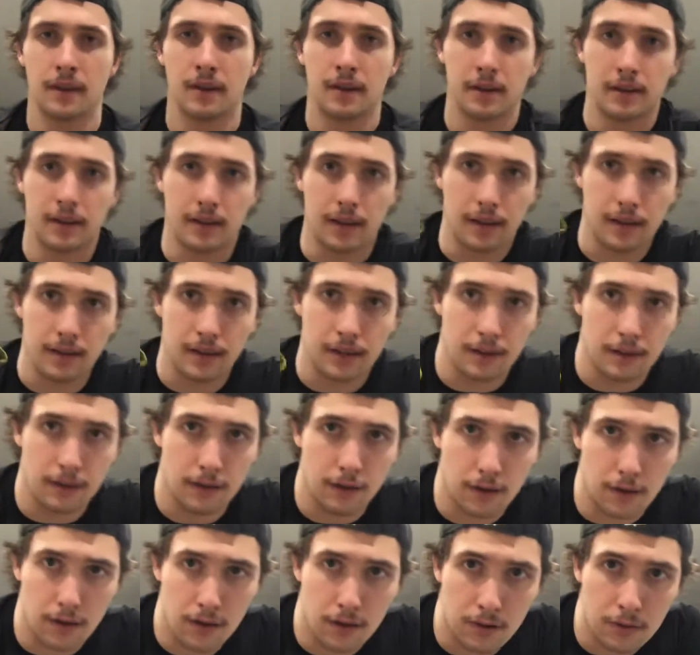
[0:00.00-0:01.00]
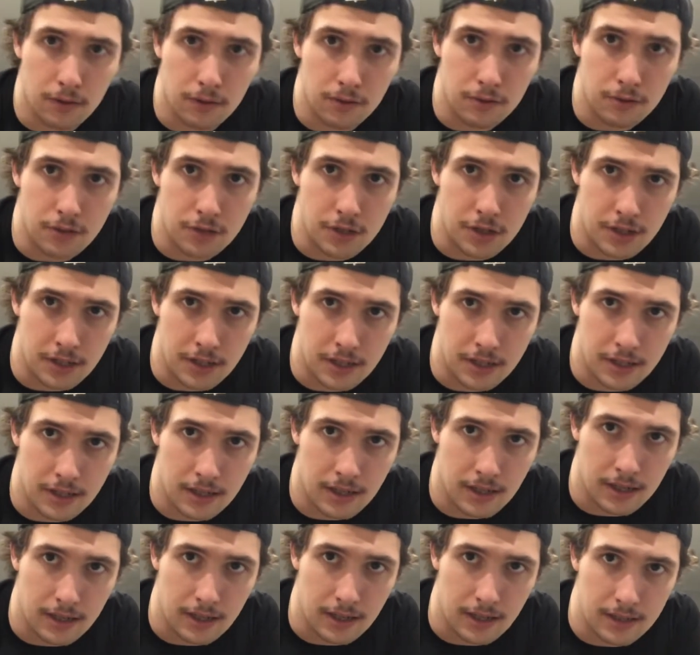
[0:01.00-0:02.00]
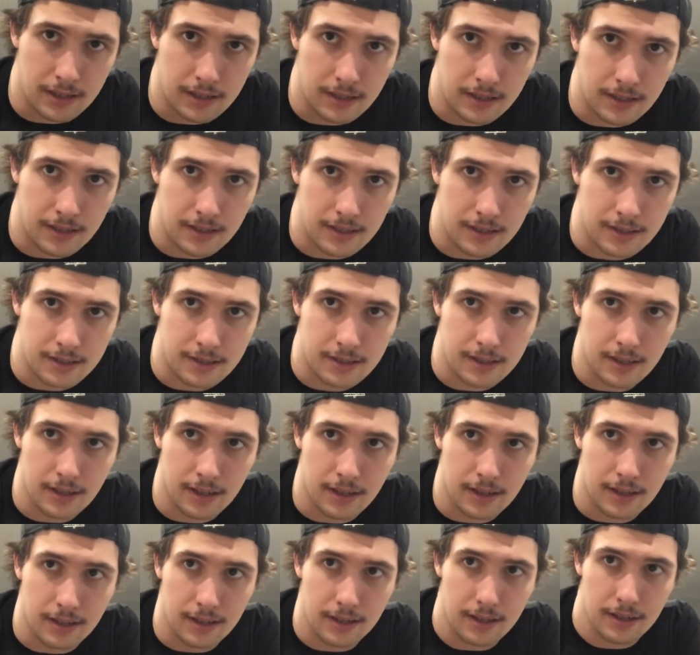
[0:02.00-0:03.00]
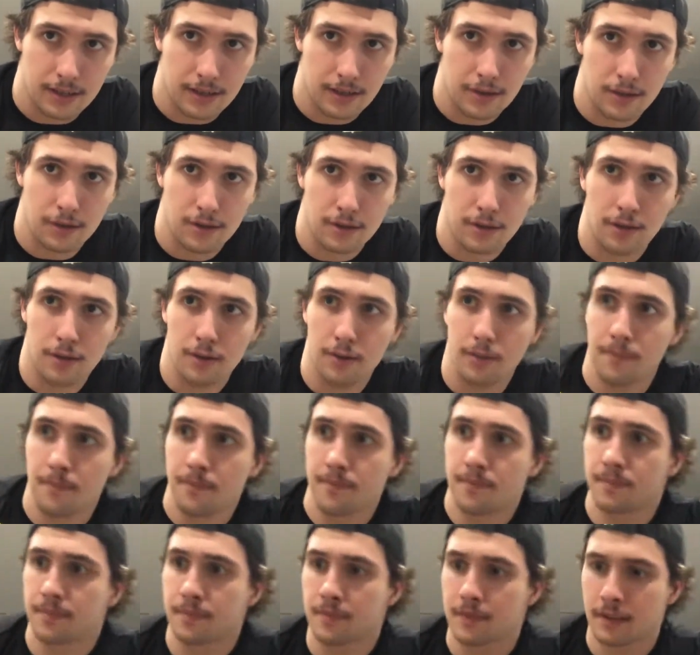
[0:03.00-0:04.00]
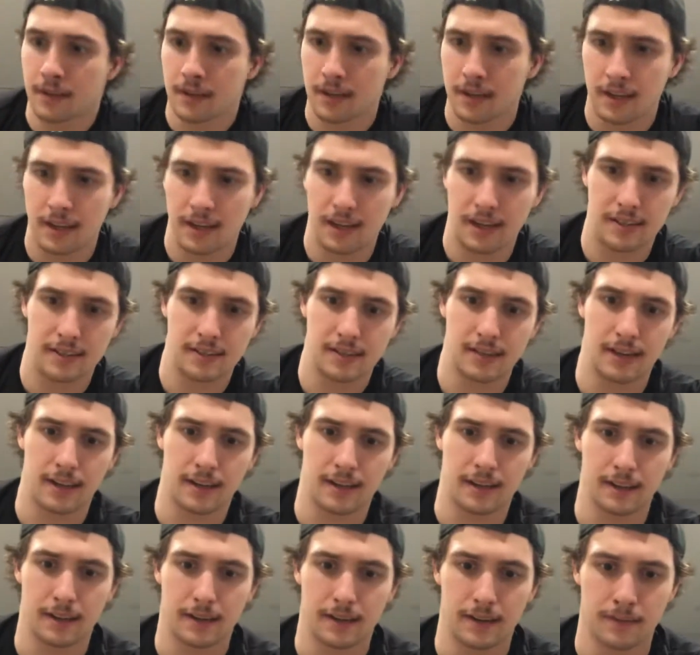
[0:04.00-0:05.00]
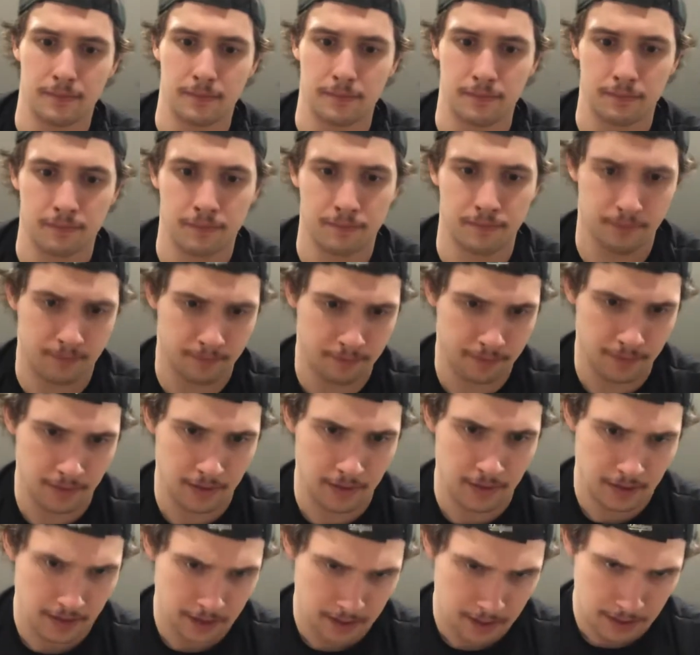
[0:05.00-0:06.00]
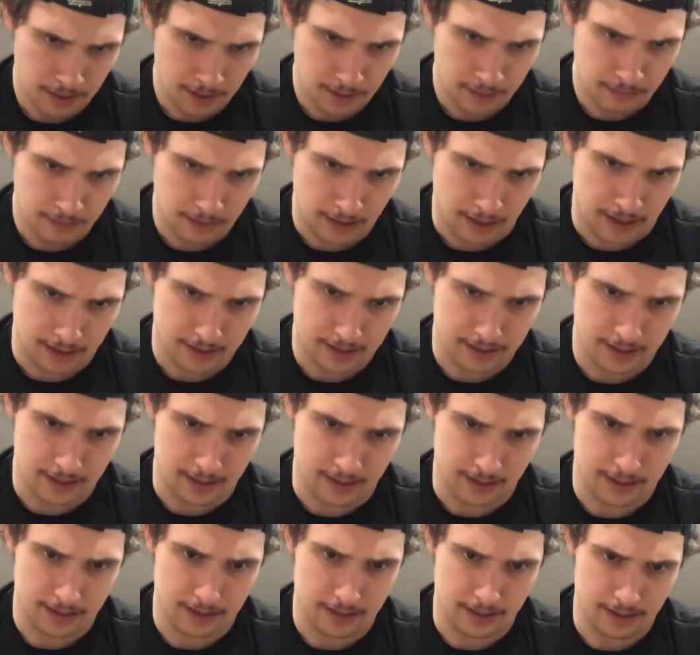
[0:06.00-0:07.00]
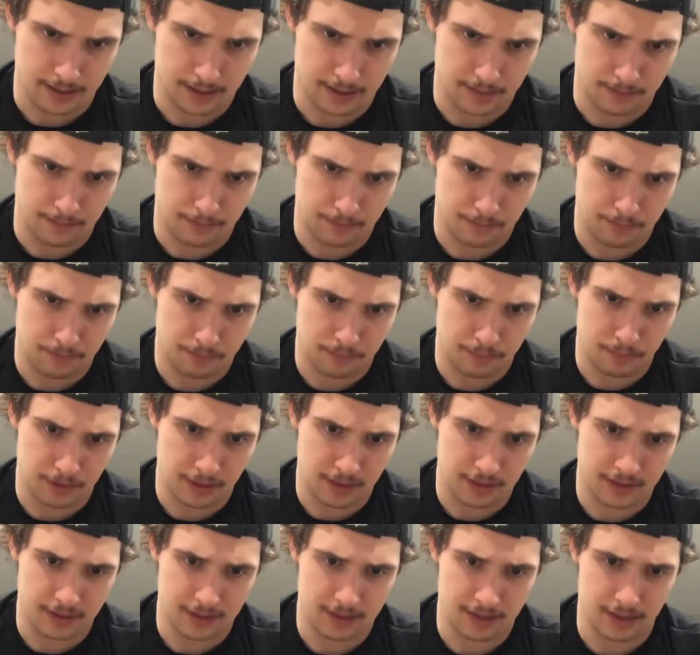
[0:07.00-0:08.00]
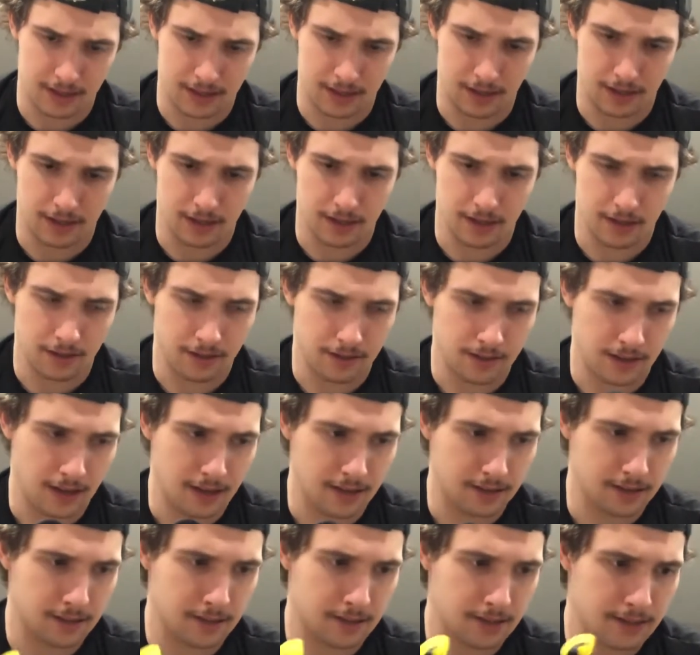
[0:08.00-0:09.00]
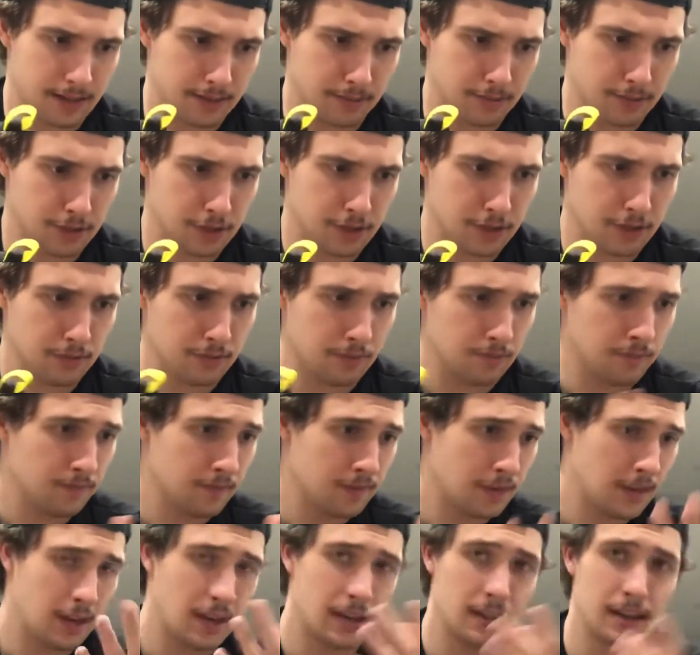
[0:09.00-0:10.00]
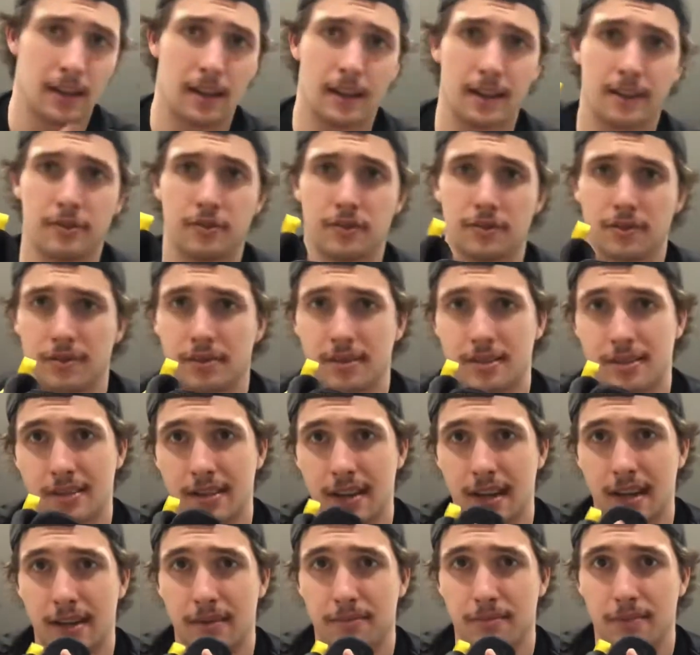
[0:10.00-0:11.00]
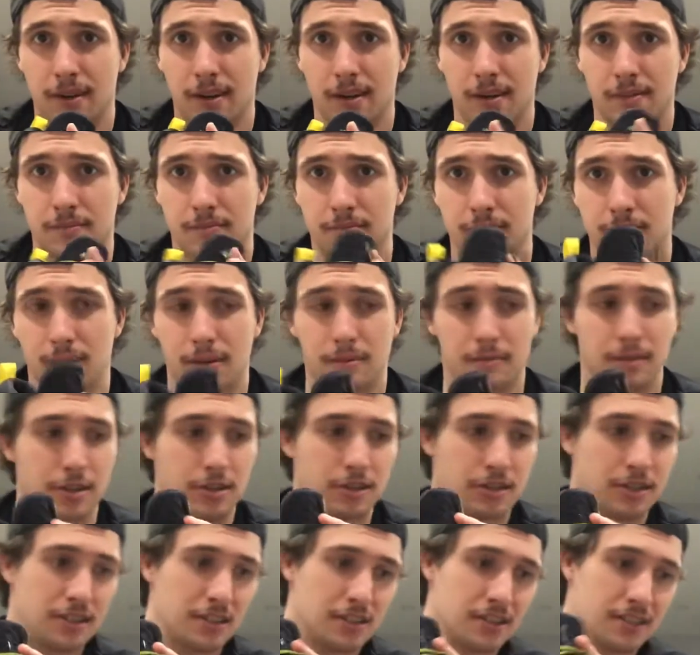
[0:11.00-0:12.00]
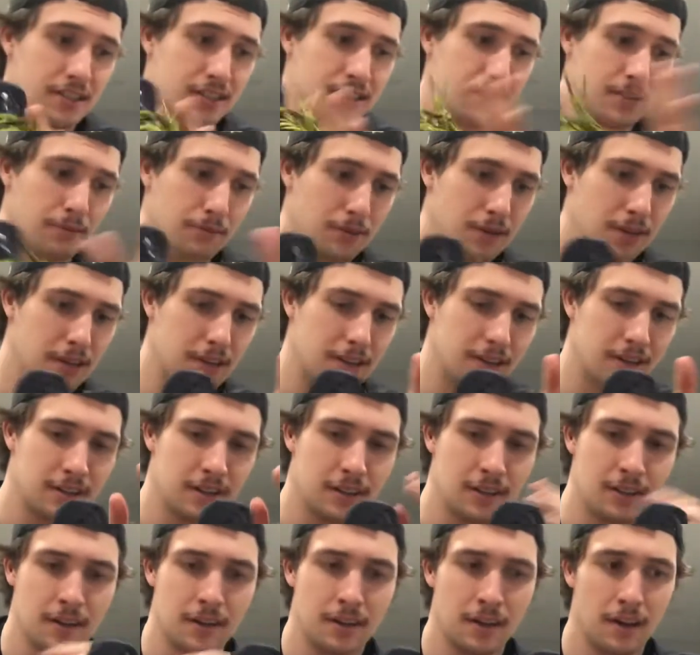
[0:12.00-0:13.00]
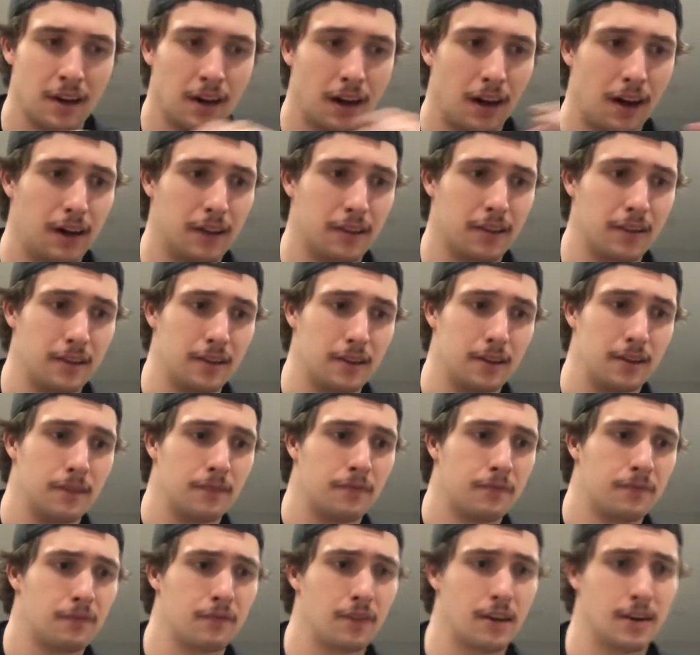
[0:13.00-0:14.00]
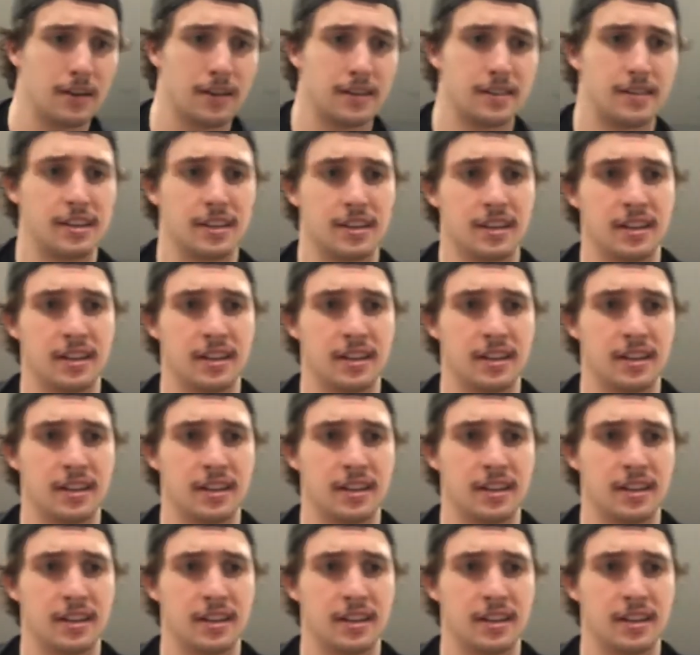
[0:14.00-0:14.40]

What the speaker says: the OG Adidas logo. It's like plastic pieces that they did on that type of shoe. And the left shoe is the same, pretty much just the wording on the front